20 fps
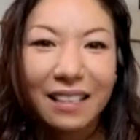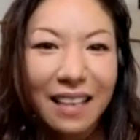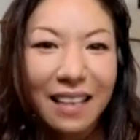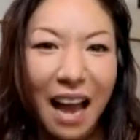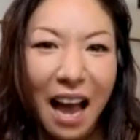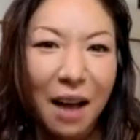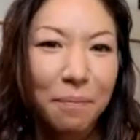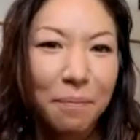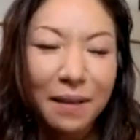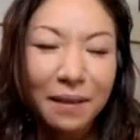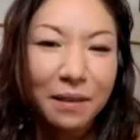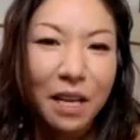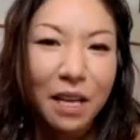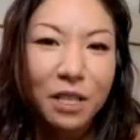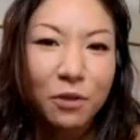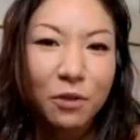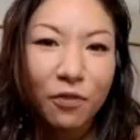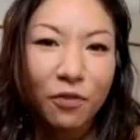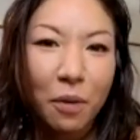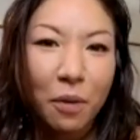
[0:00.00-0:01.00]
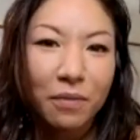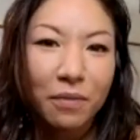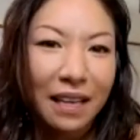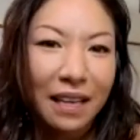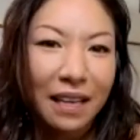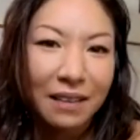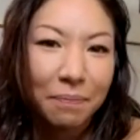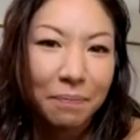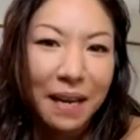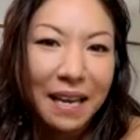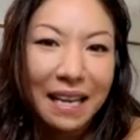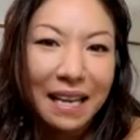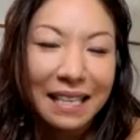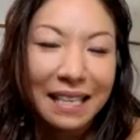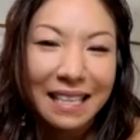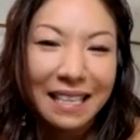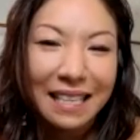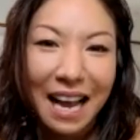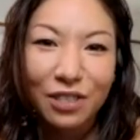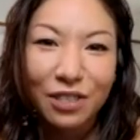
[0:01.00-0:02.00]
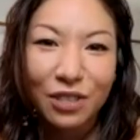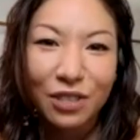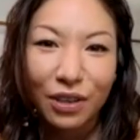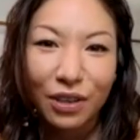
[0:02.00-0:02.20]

Yeah, but that's from like being a dancer.